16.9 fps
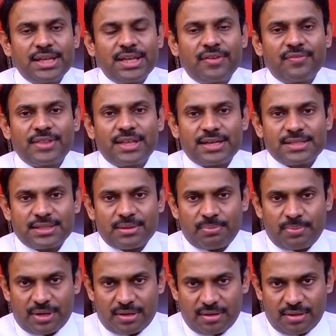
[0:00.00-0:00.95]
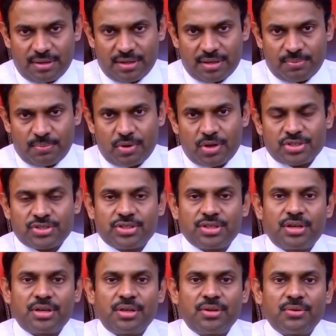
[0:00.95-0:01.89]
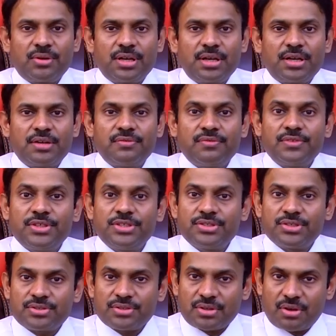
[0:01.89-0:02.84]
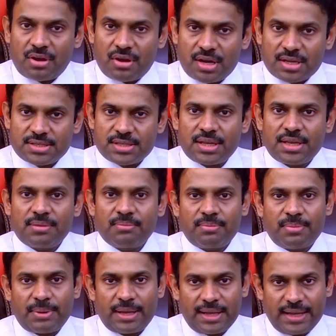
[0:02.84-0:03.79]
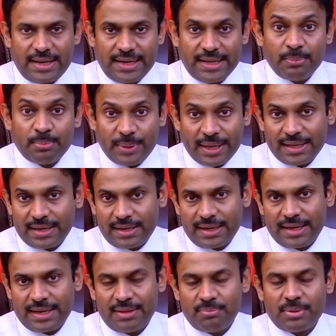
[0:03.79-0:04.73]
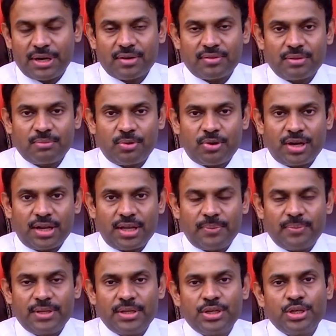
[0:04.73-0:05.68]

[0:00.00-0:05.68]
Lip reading: if there is a particular posture in yoga which is causing any pain in any part of the body,